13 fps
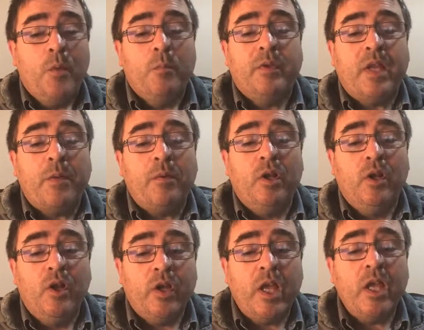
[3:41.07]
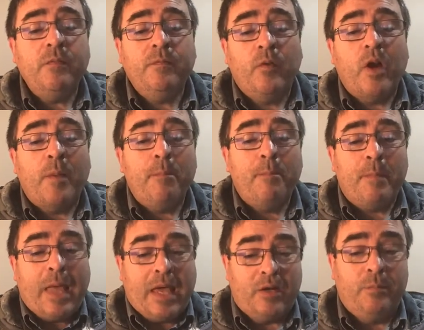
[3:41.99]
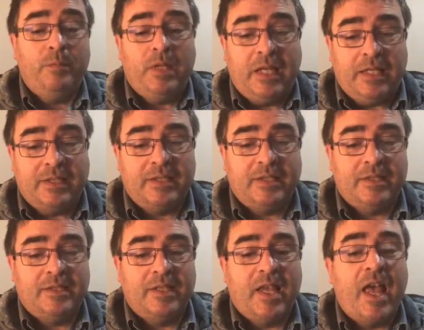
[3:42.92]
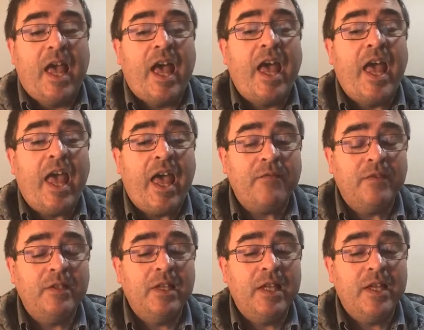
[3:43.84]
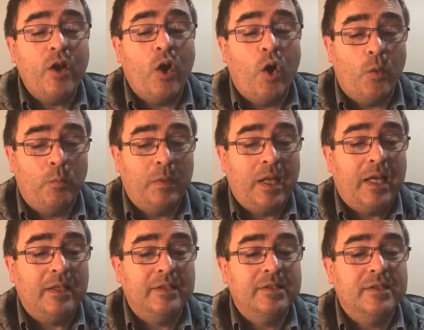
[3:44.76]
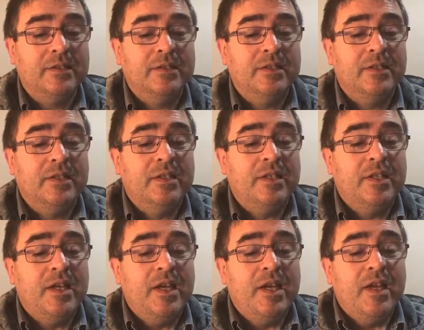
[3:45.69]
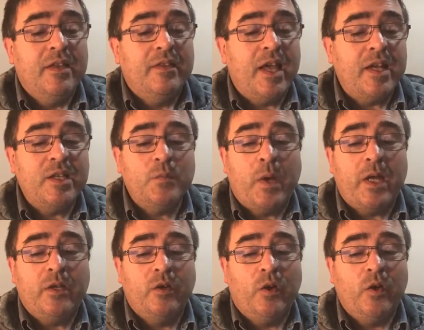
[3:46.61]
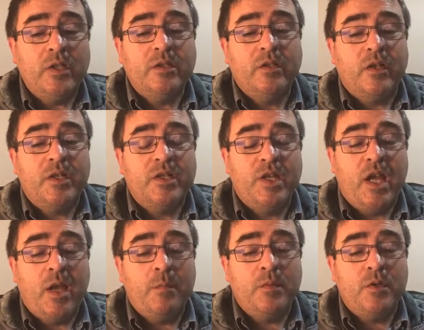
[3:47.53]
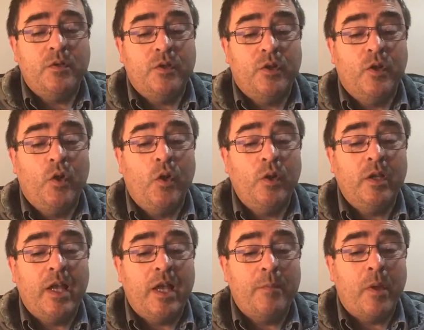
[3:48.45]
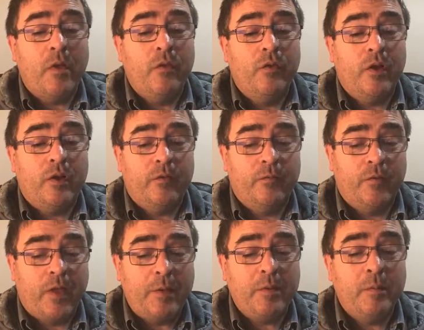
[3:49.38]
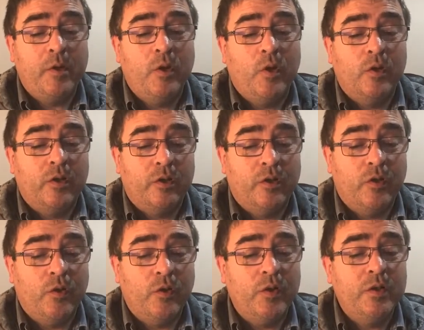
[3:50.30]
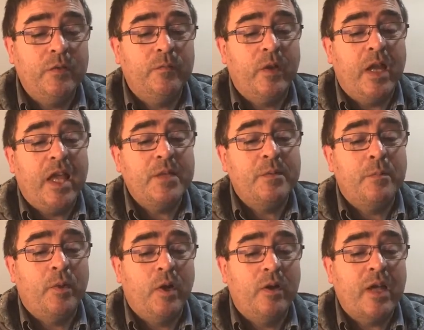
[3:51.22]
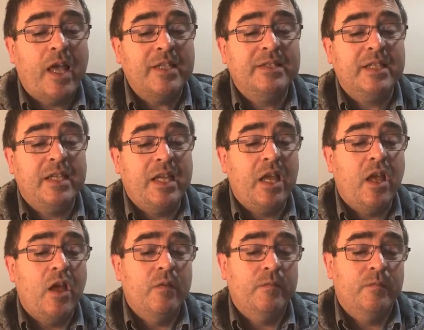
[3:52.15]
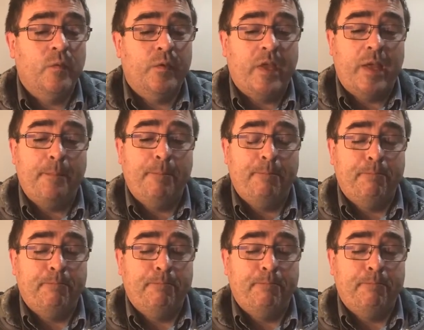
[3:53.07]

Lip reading: But they were looking for a better place, a heavenly homeland. That is why God is not ashamed to call them to be called their God, for he has prepared a city for them.